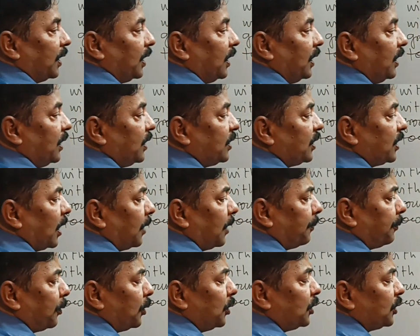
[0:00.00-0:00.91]

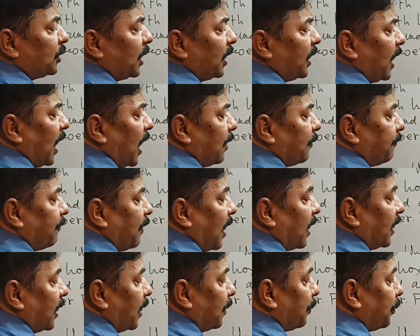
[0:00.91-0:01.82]
Initial position and
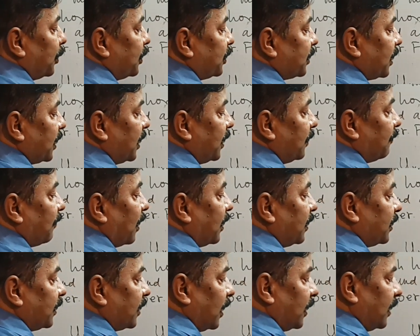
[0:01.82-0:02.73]
final position in
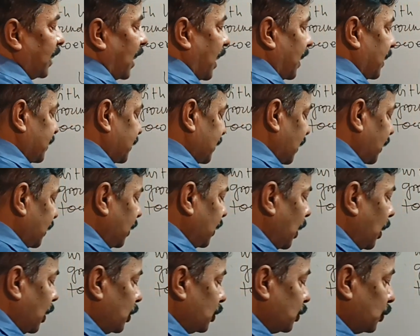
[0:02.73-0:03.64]
vertical
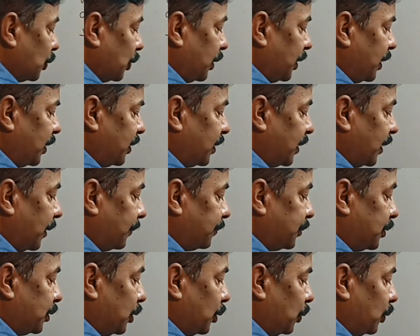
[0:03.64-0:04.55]
direction. So it
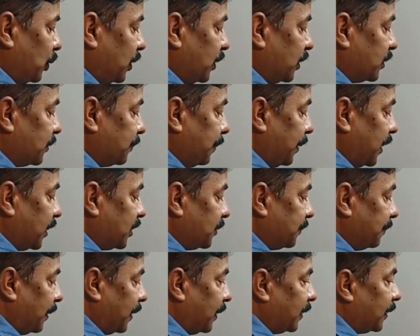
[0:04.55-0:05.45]
gives you
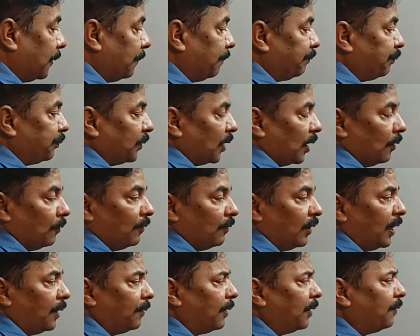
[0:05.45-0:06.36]
displacement.
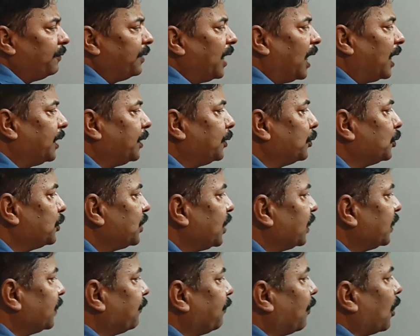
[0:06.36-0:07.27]
Whenever we are
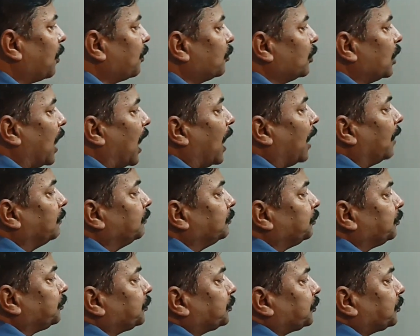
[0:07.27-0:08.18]
using the formula,
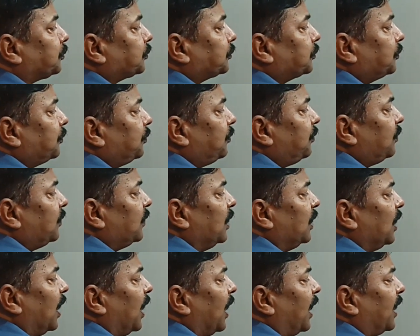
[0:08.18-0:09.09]

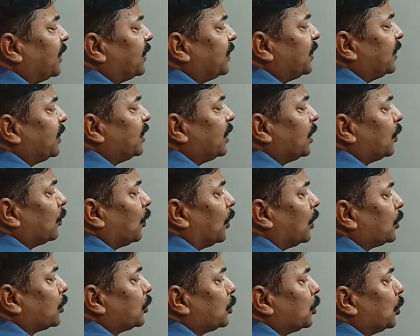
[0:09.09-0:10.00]
S is
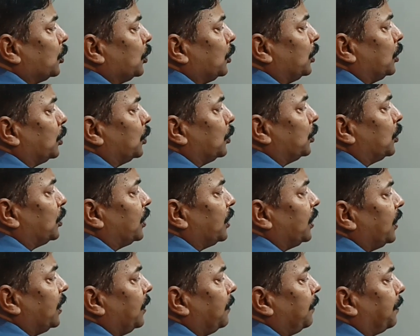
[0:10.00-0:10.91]
equals to
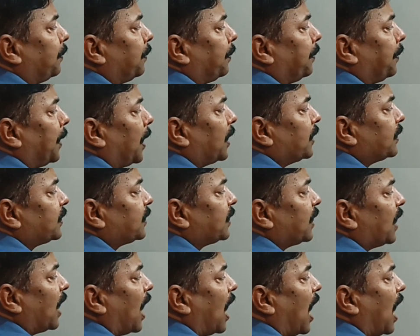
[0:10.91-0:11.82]
ut
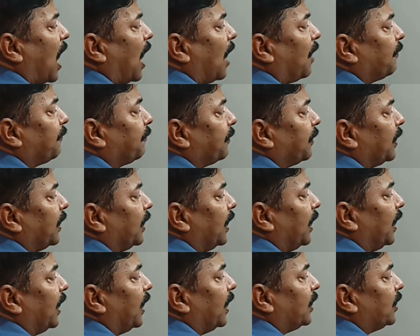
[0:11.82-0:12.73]
plus half
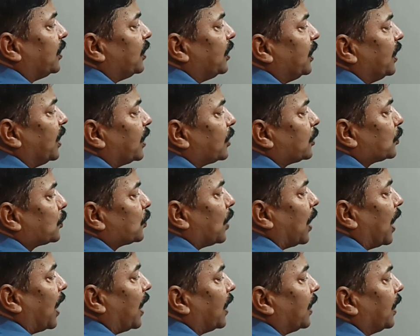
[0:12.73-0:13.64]
at
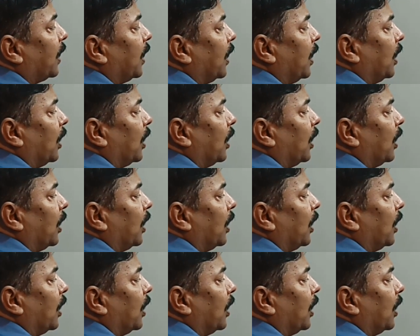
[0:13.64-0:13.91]
square.